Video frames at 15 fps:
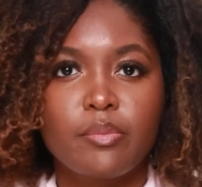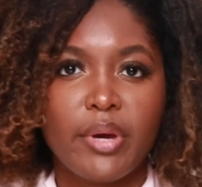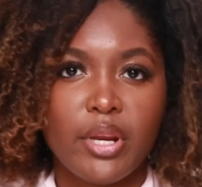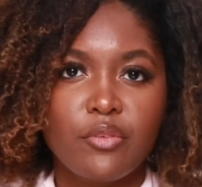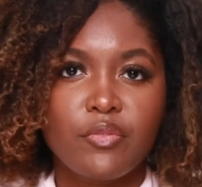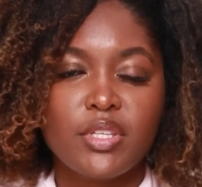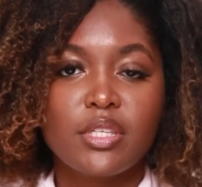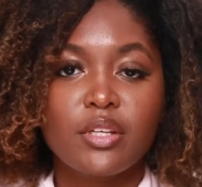the
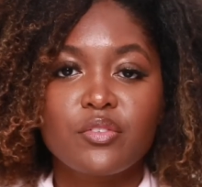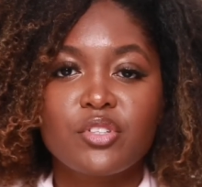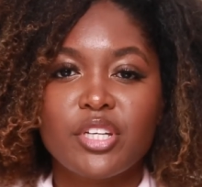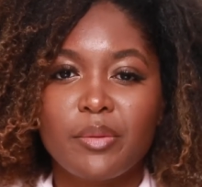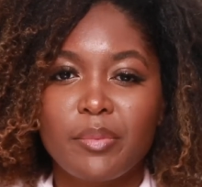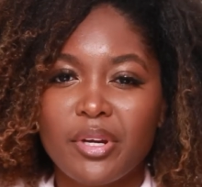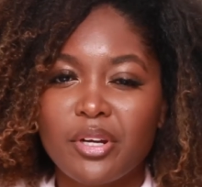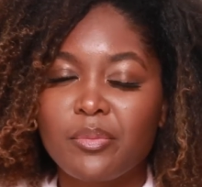benefits of
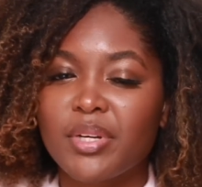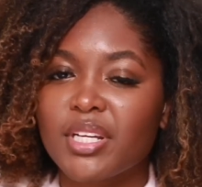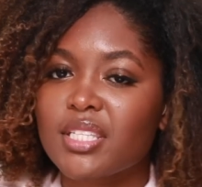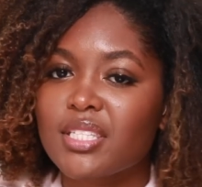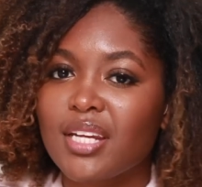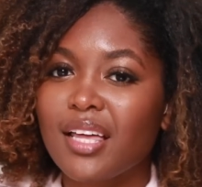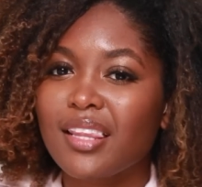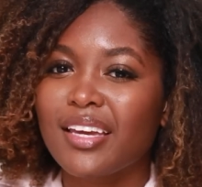shea butter, but
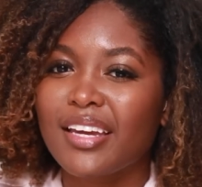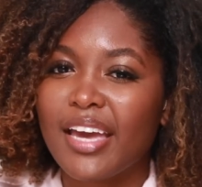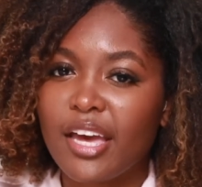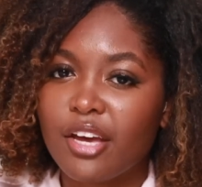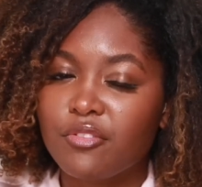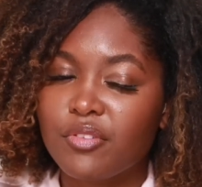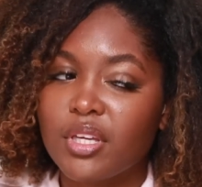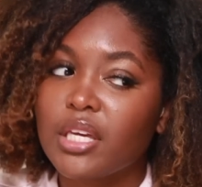it's not like
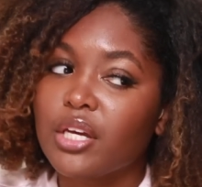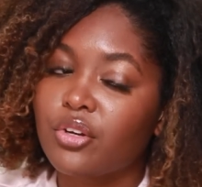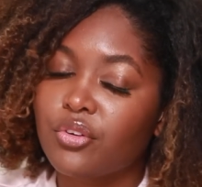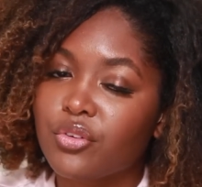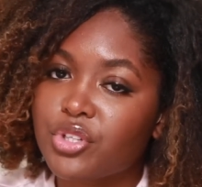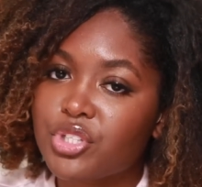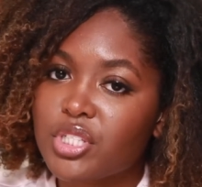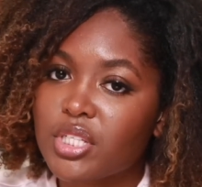heavy and
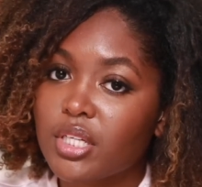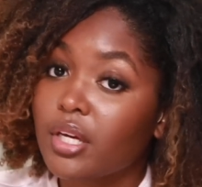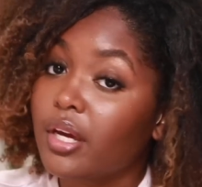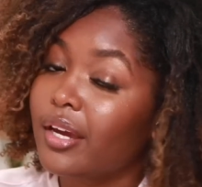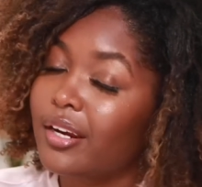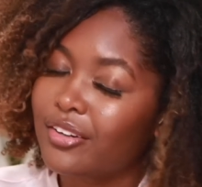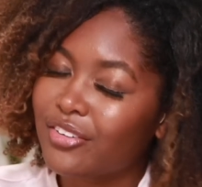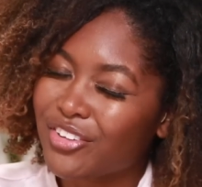greasy
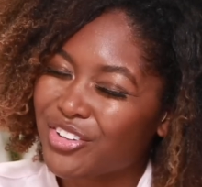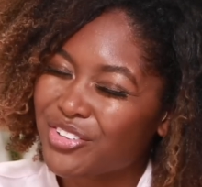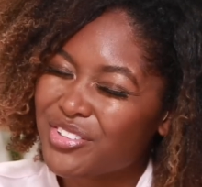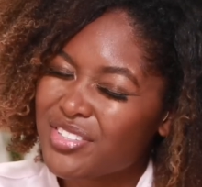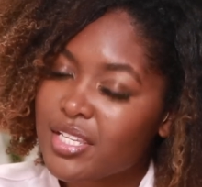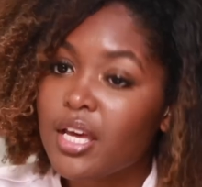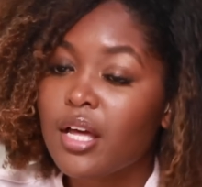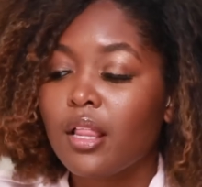and
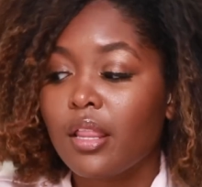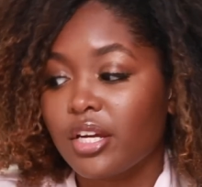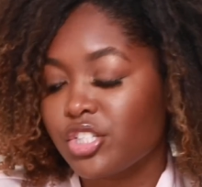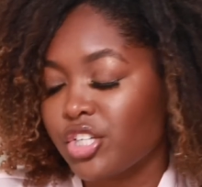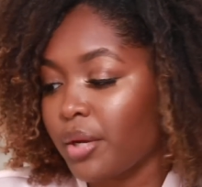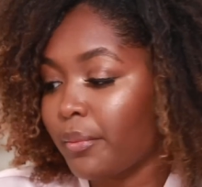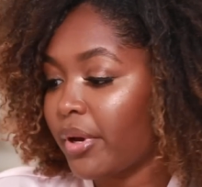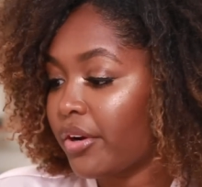gross like
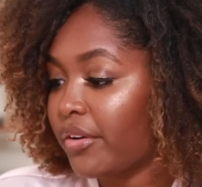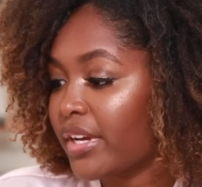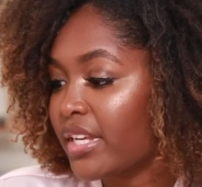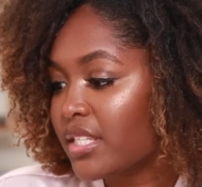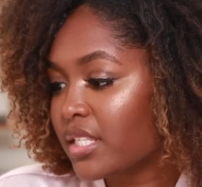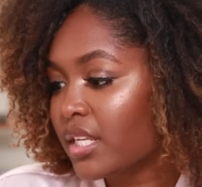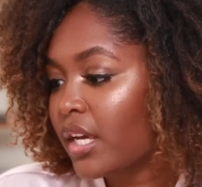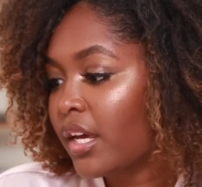shea butter
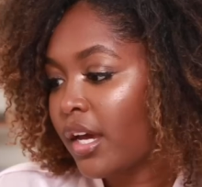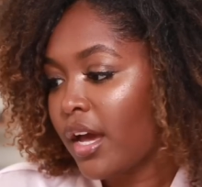is.